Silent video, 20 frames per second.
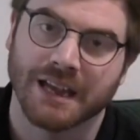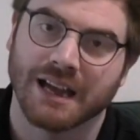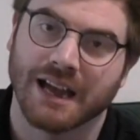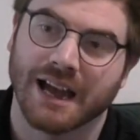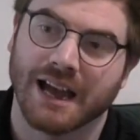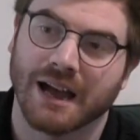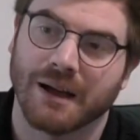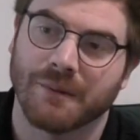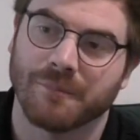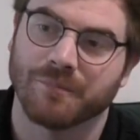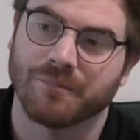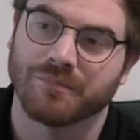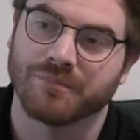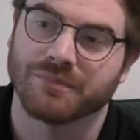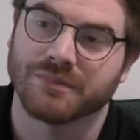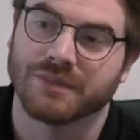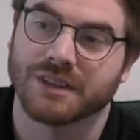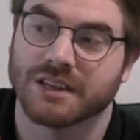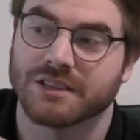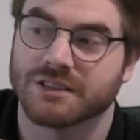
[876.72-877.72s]

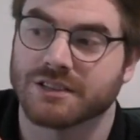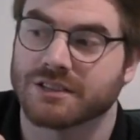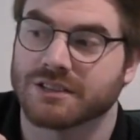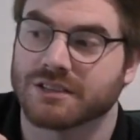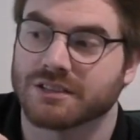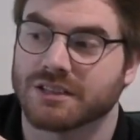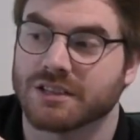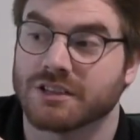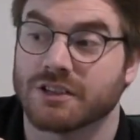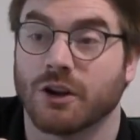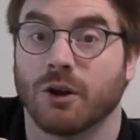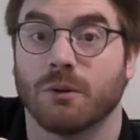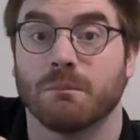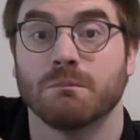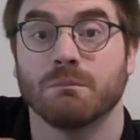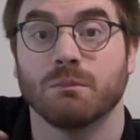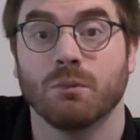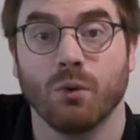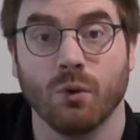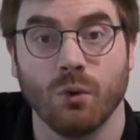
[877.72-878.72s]
There's a lot
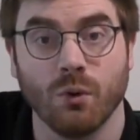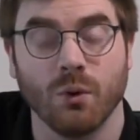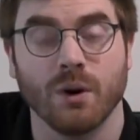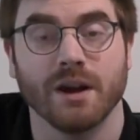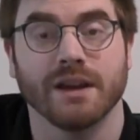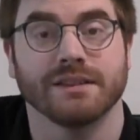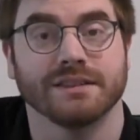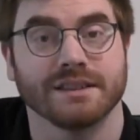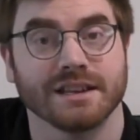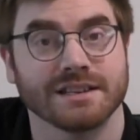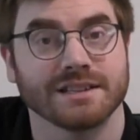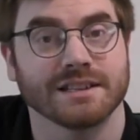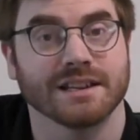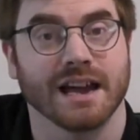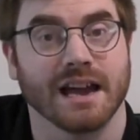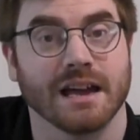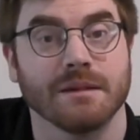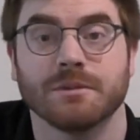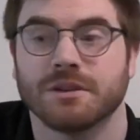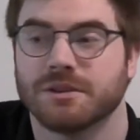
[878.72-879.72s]
more in this
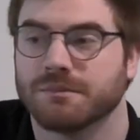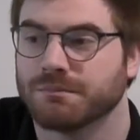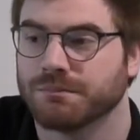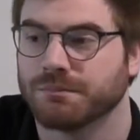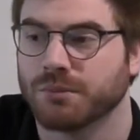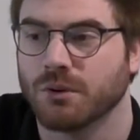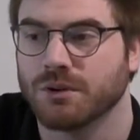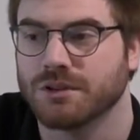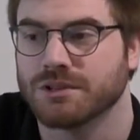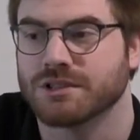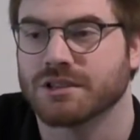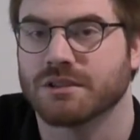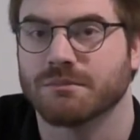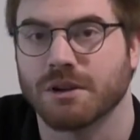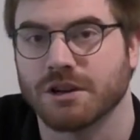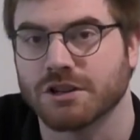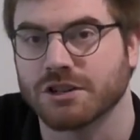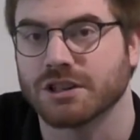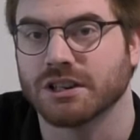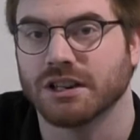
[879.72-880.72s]
game, and points are
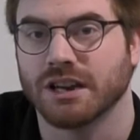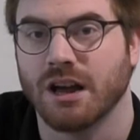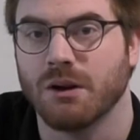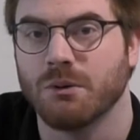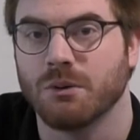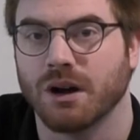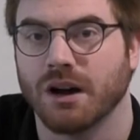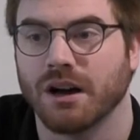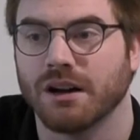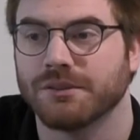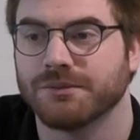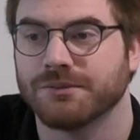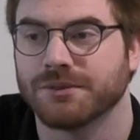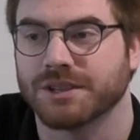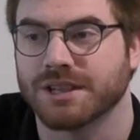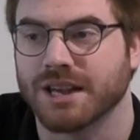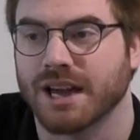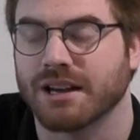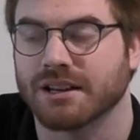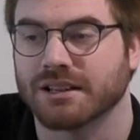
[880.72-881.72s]
much lower for
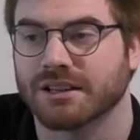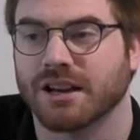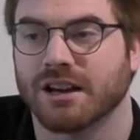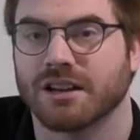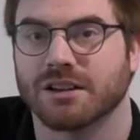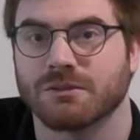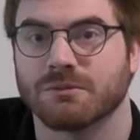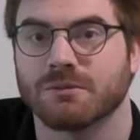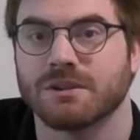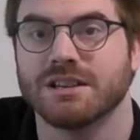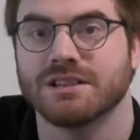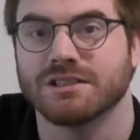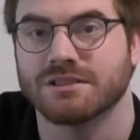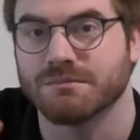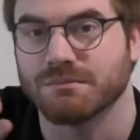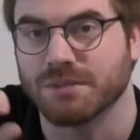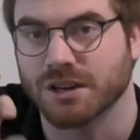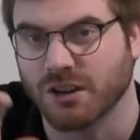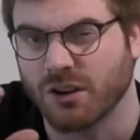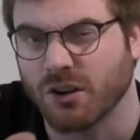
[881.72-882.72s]
that kind of
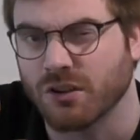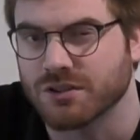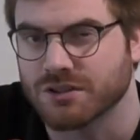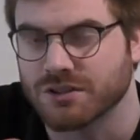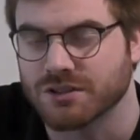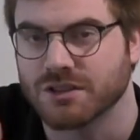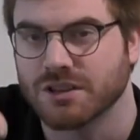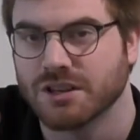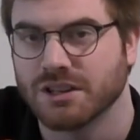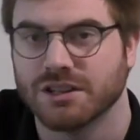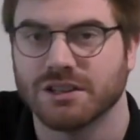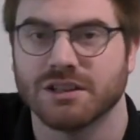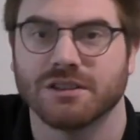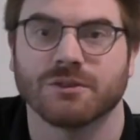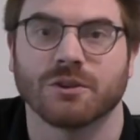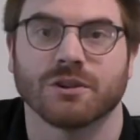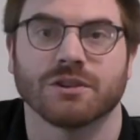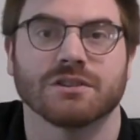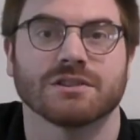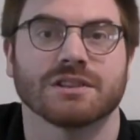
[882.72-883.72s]
reason, because
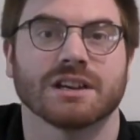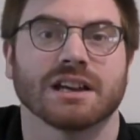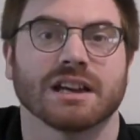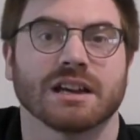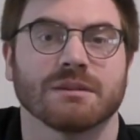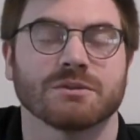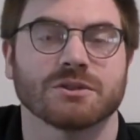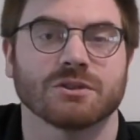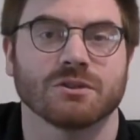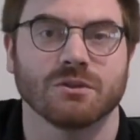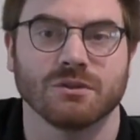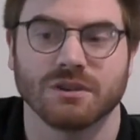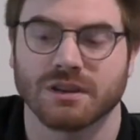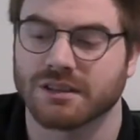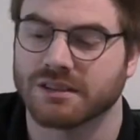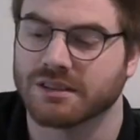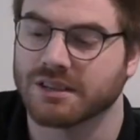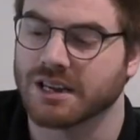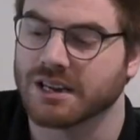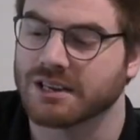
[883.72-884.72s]
you've got those endgame
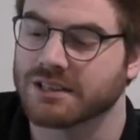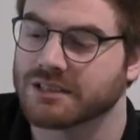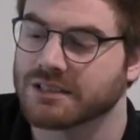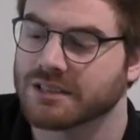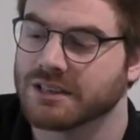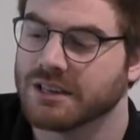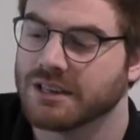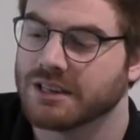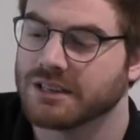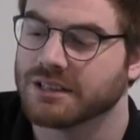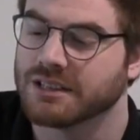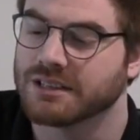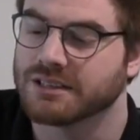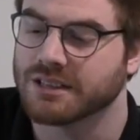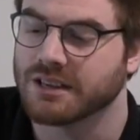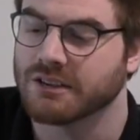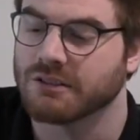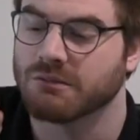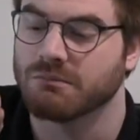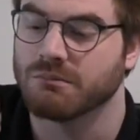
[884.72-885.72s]
scoring things.
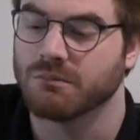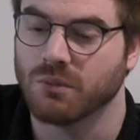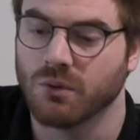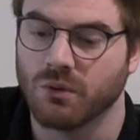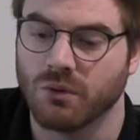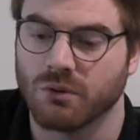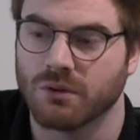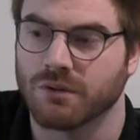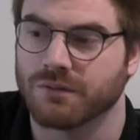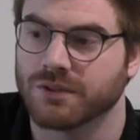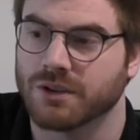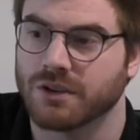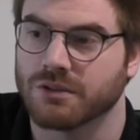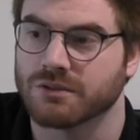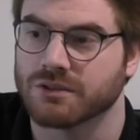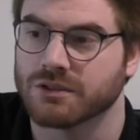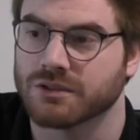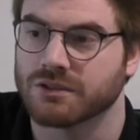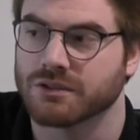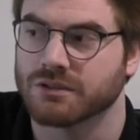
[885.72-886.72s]
There are more of
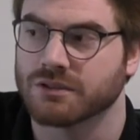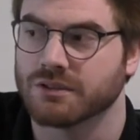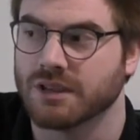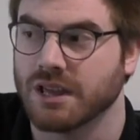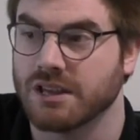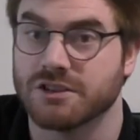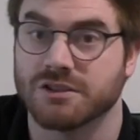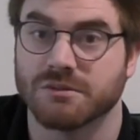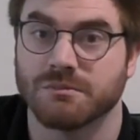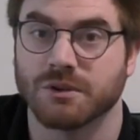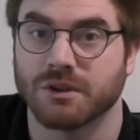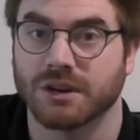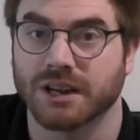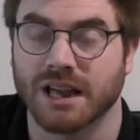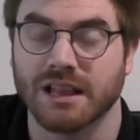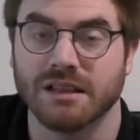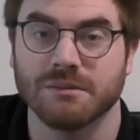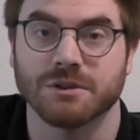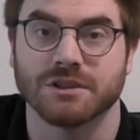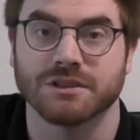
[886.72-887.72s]
those engine building
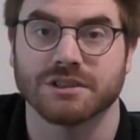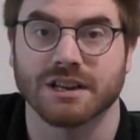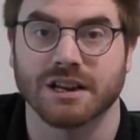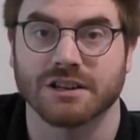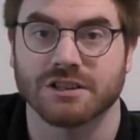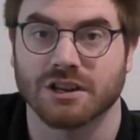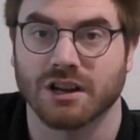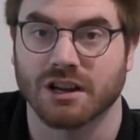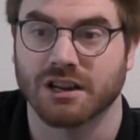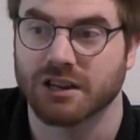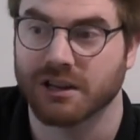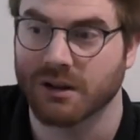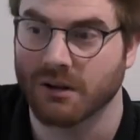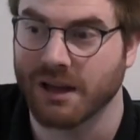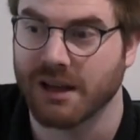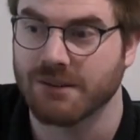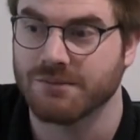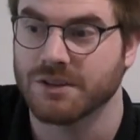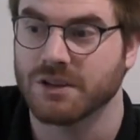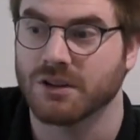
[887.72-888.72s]
elements, and actually I can go
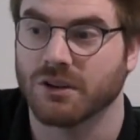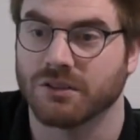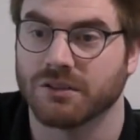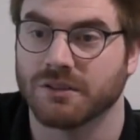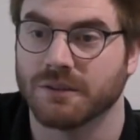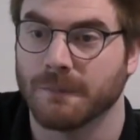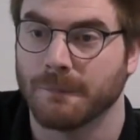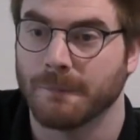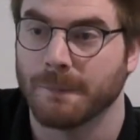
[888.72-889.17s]
heavy on